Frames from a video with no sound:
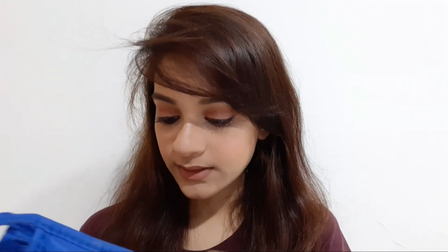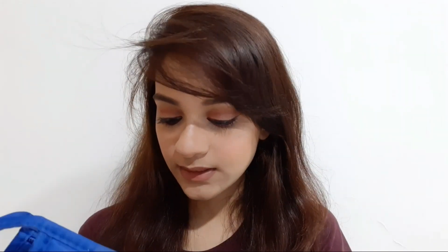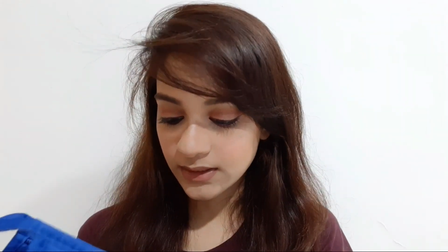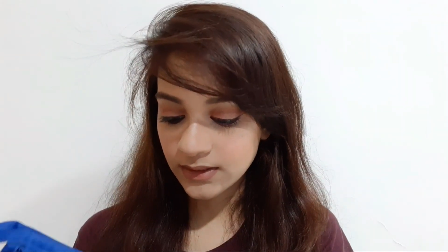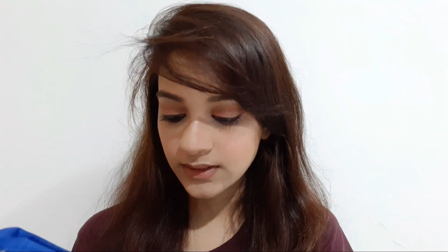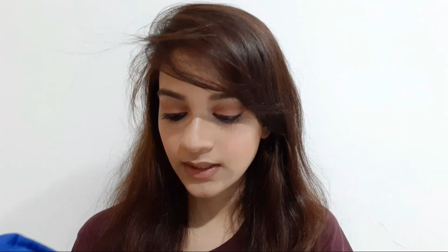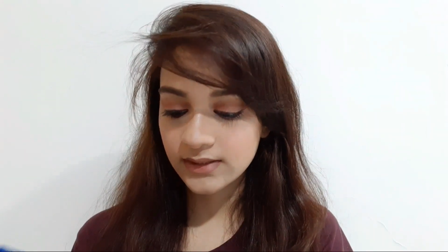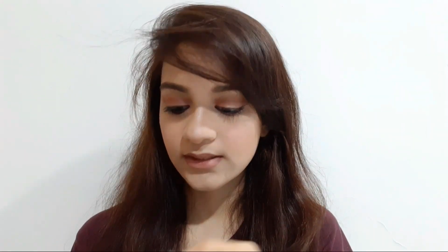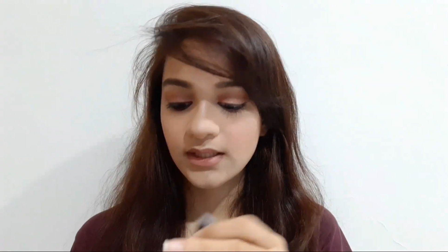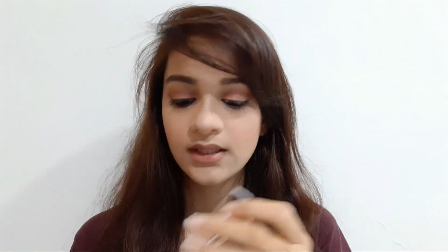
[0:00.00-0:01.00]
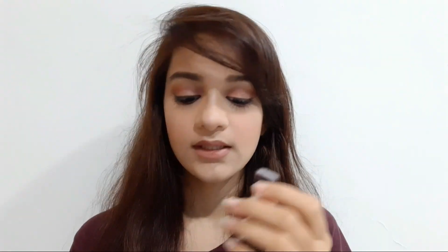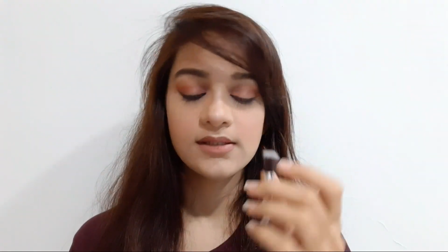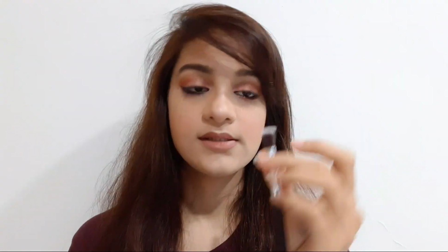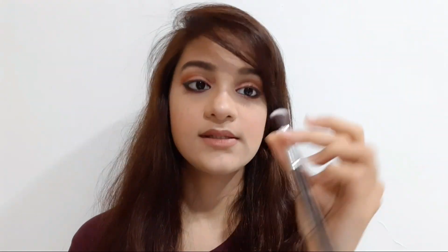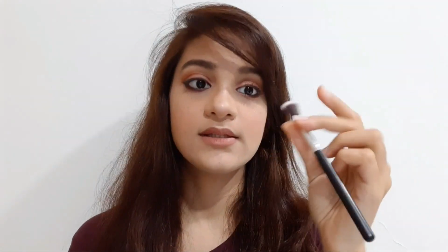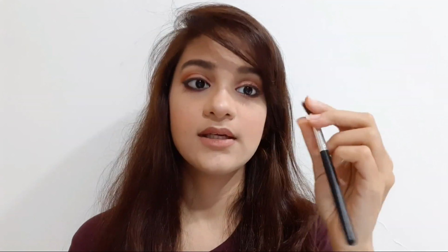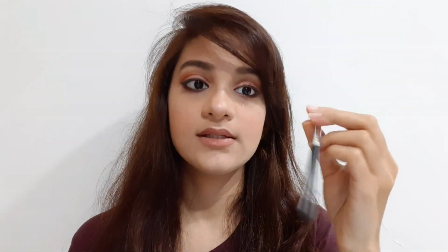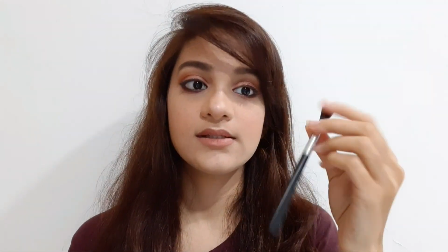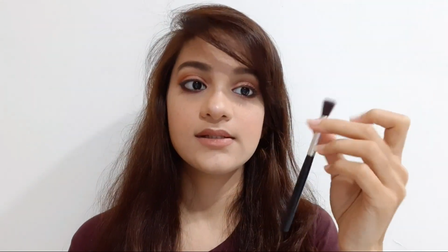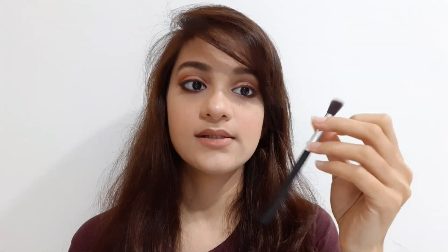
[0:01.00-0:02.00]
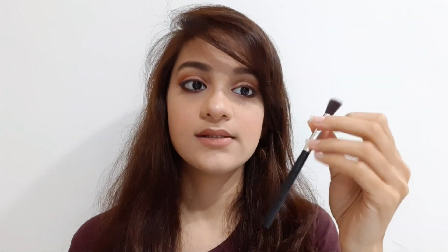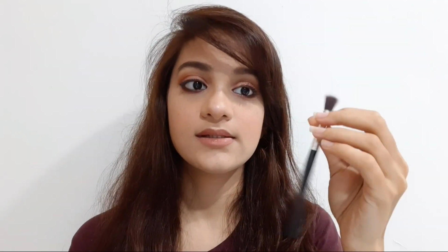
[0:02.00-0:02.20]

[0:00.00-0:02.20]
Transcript: Then next thing is this